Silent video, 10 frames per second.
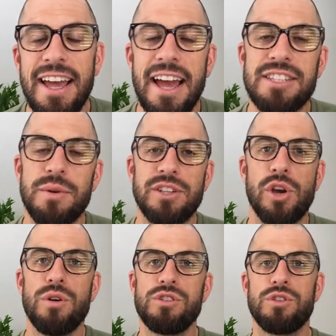And so I
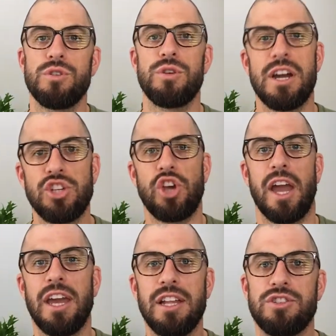chose to
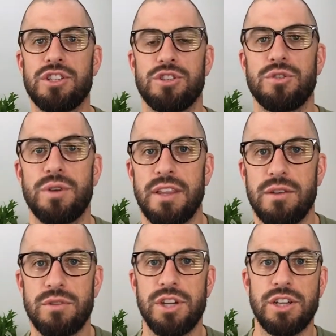change the story,
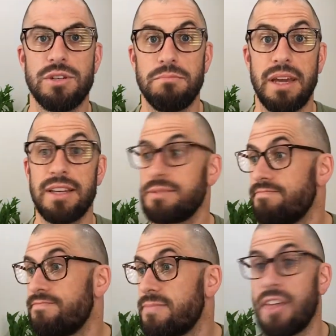that rejection meant
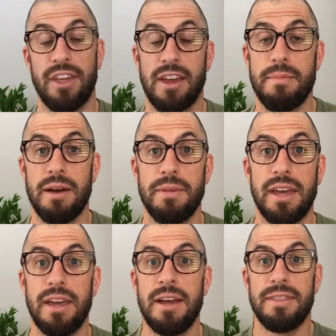nothing about me,